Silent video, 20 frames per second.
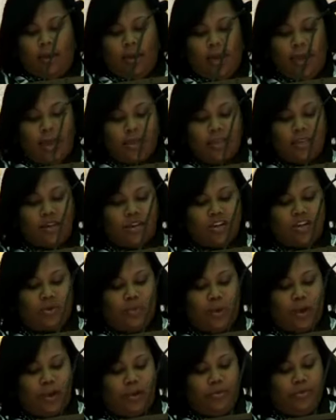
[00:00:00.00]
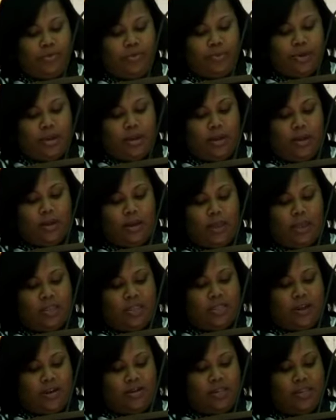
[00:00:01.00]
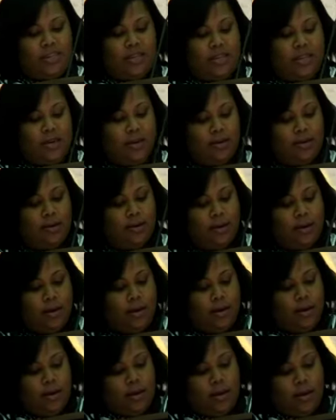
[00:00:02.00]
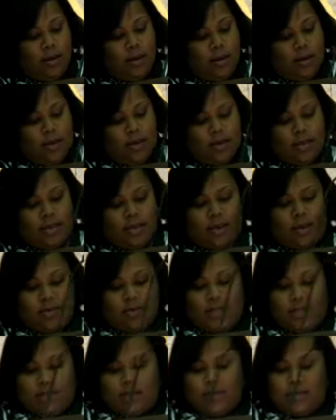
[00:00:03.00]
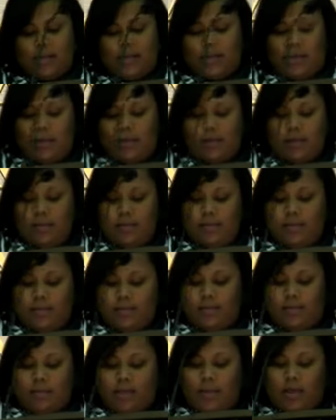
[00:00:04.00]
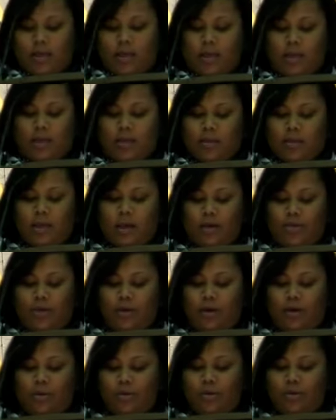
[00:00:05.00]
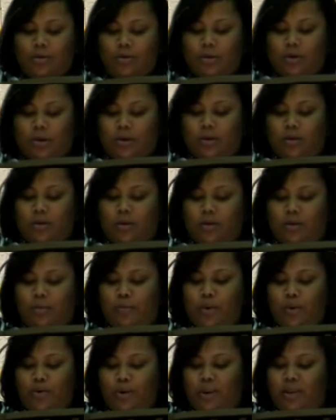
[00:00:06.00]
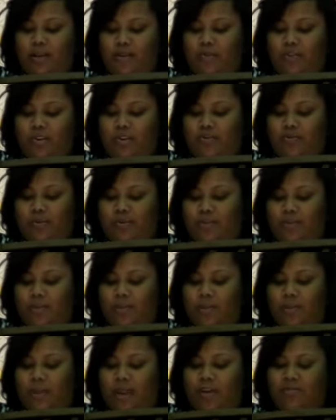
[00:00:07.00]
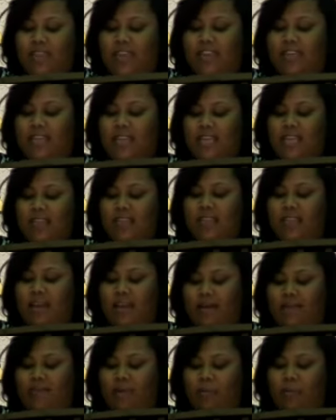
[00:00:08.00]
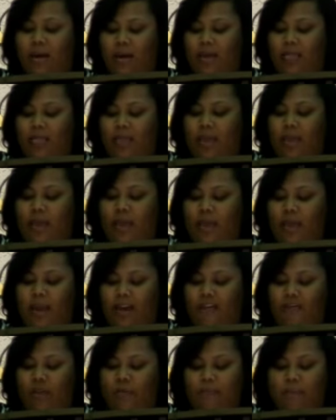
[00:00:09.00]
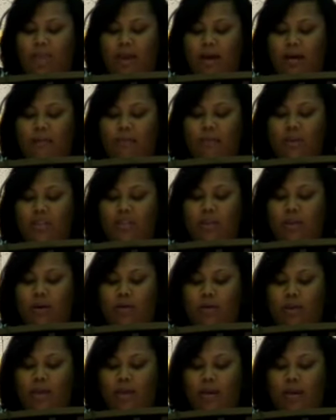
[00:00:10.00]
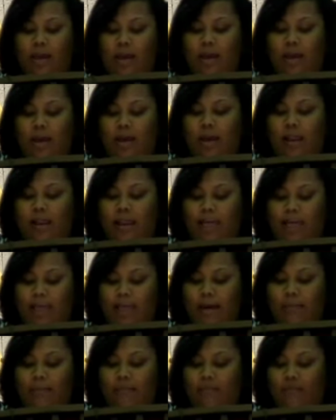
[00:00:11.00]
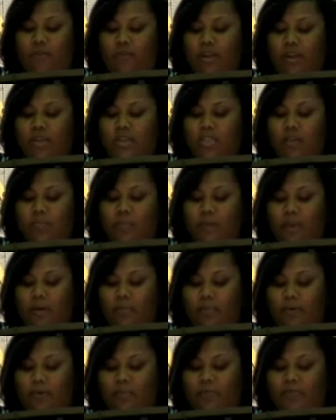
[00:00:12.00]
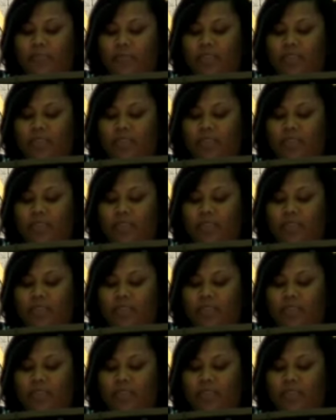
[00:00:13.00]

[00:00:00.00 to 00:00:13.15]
Exodus 12:3 and 13 tells the whole story of the community of Israel, that on the 10th day of the month, every man must go get a lamb for his people,